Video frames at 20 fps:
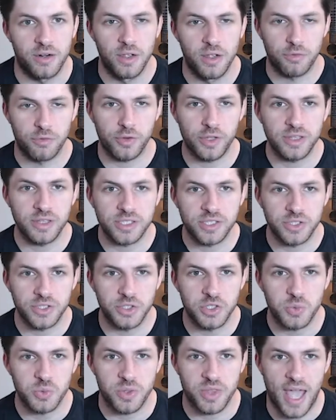free
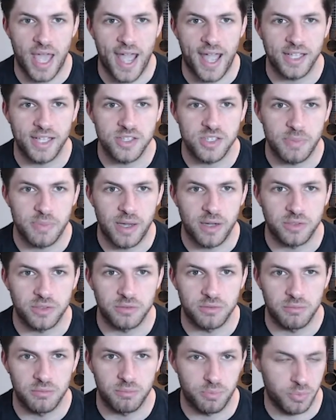listeners with ads about
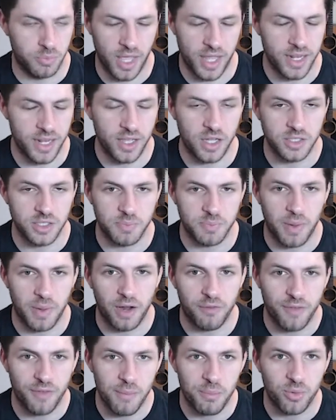getting on
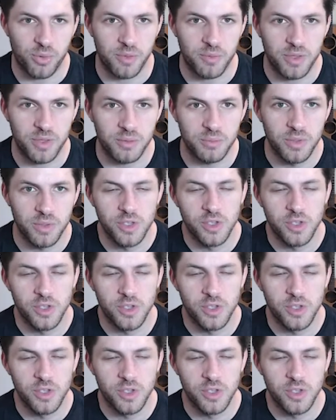Spotify Premium,